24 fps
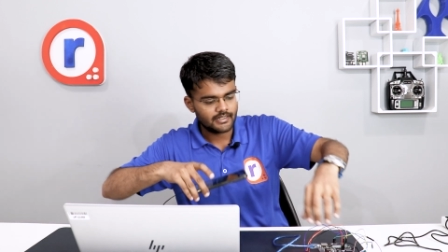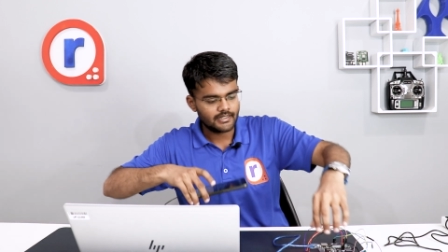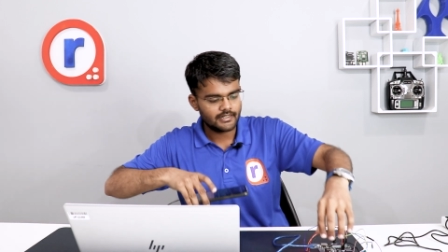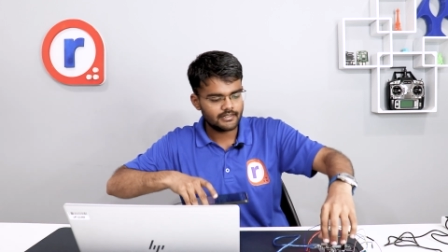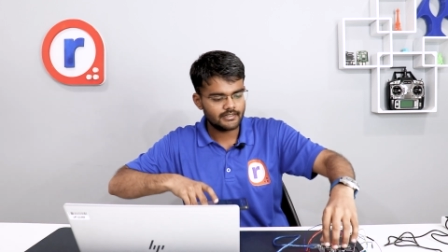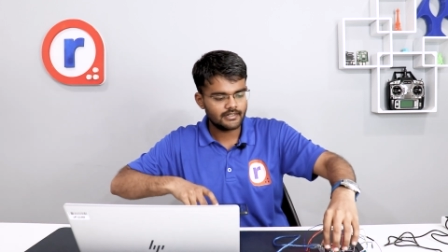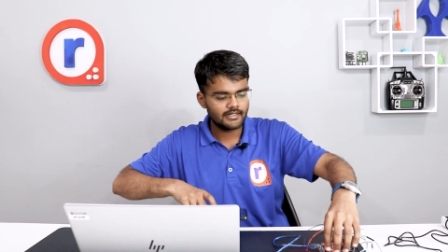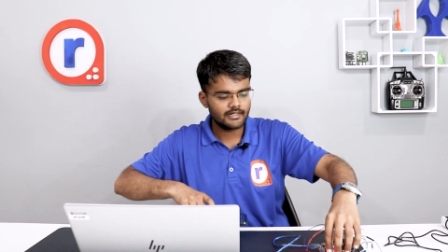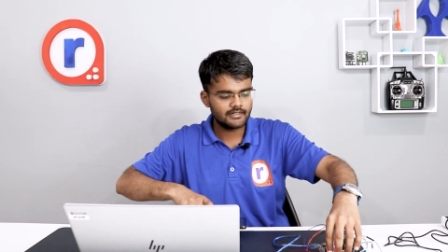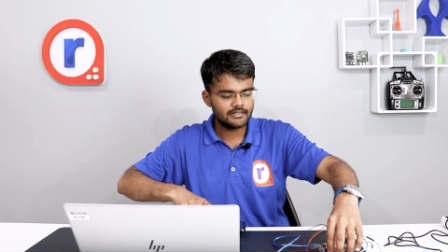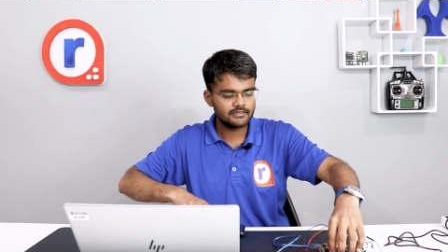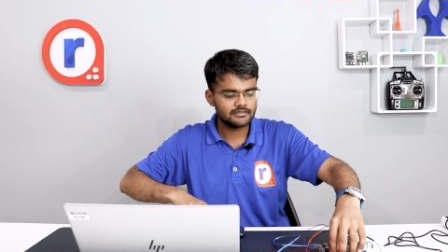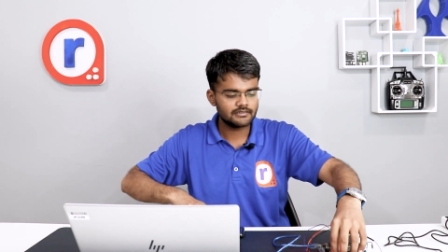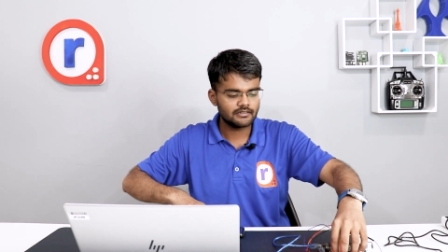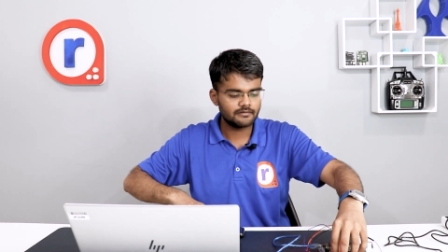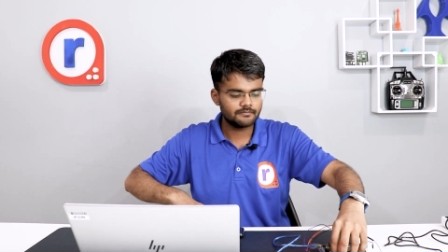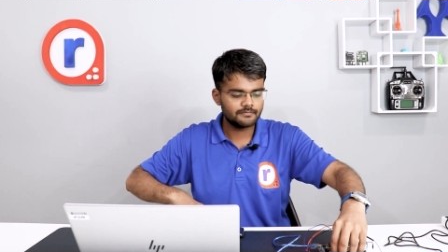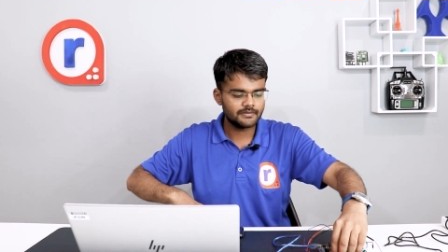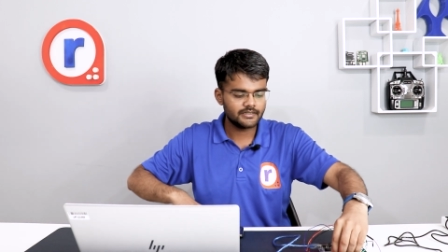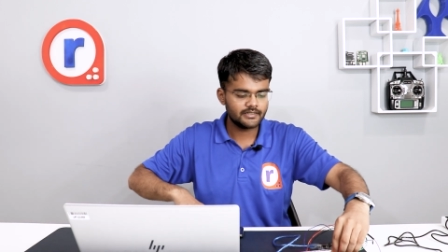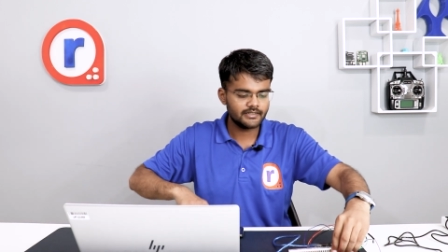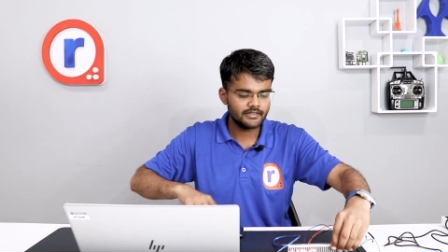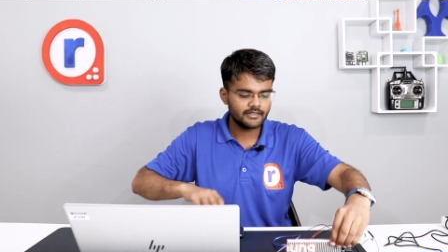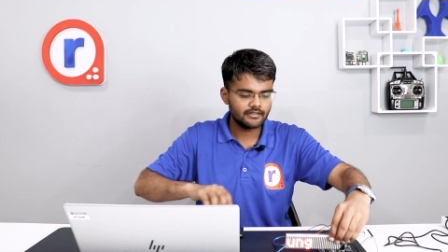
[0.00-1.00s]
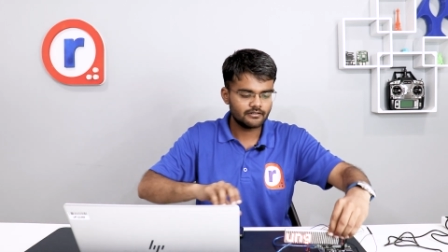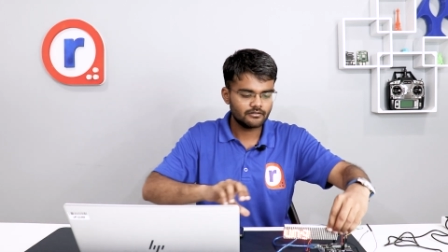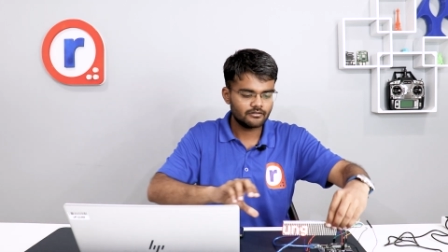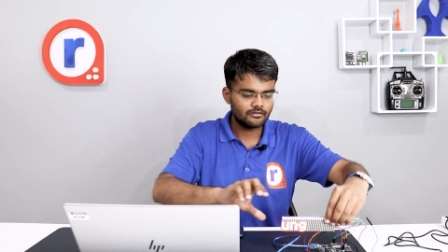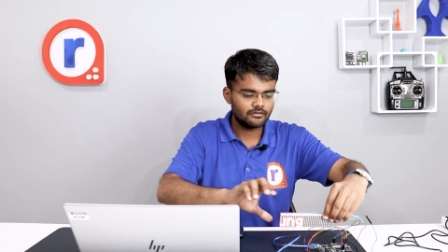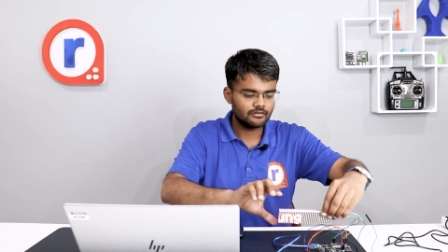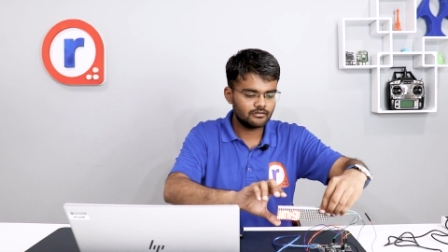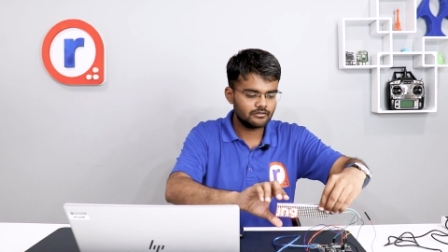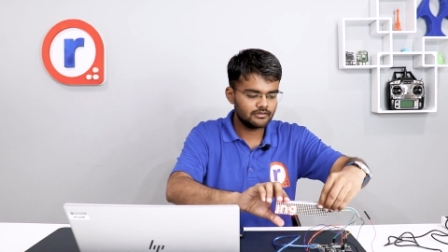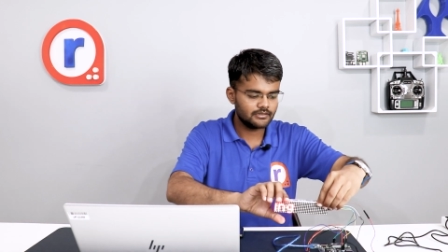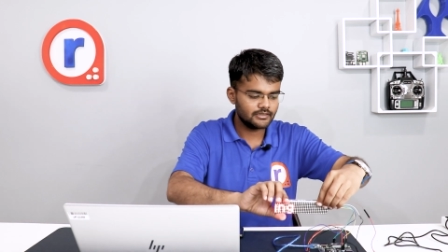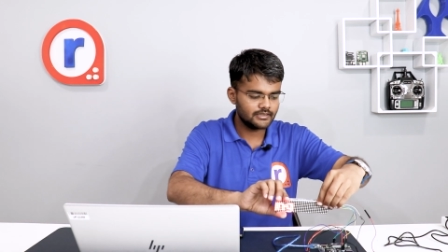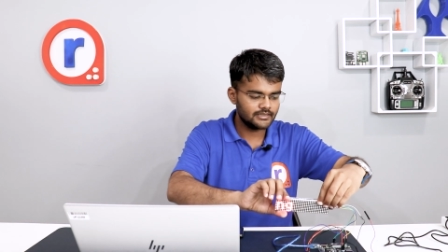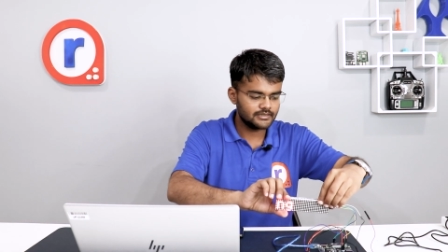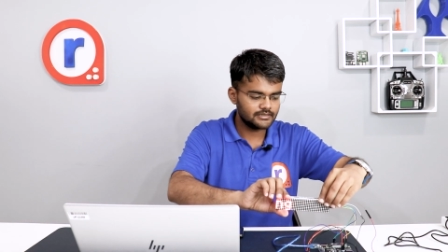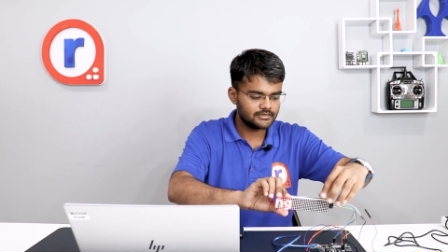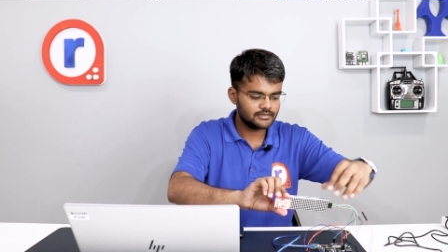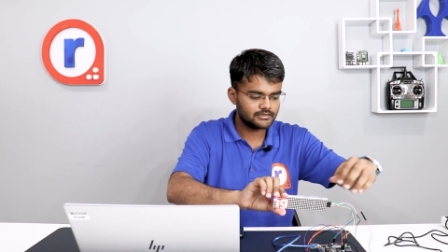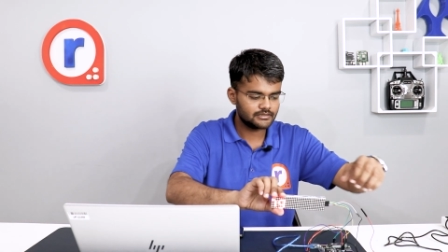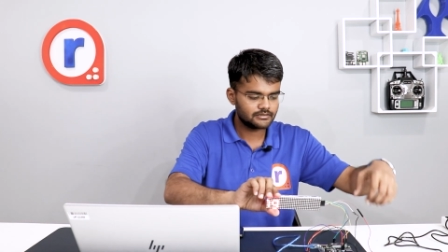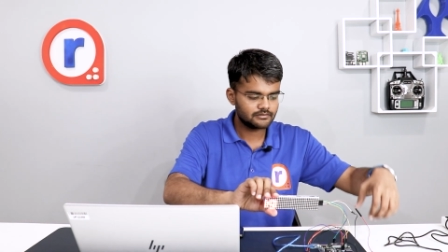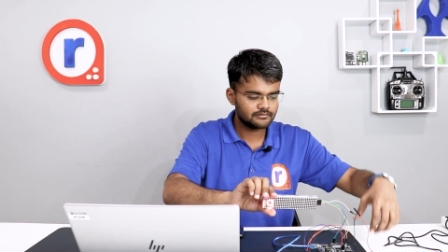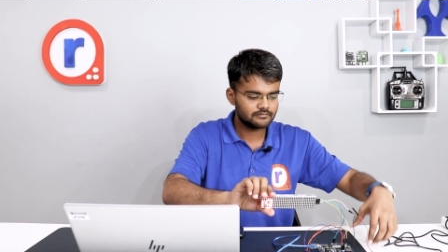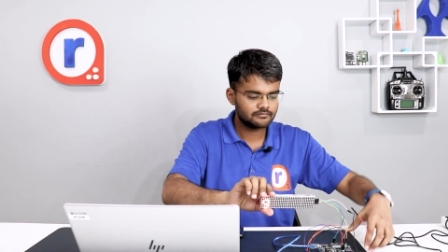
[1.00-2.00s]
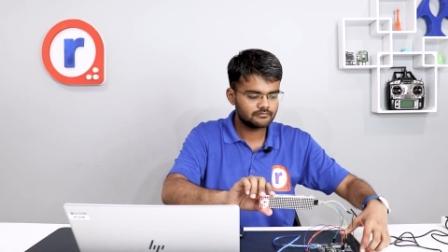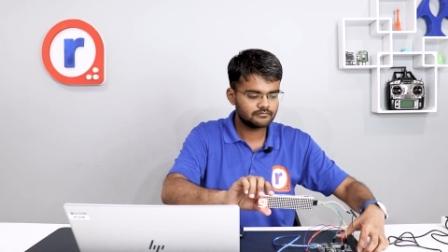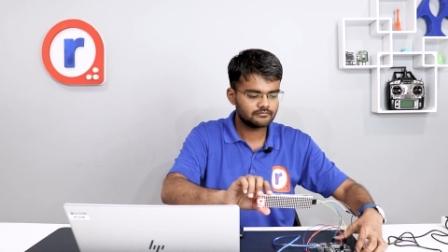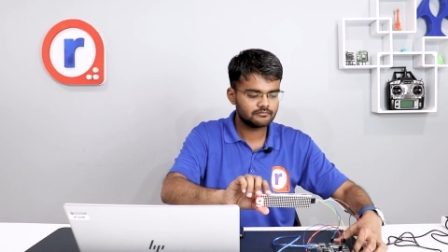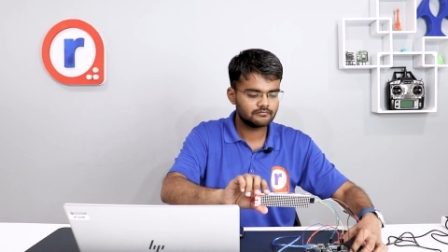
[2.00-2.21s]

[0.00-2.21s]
and that is appearing on this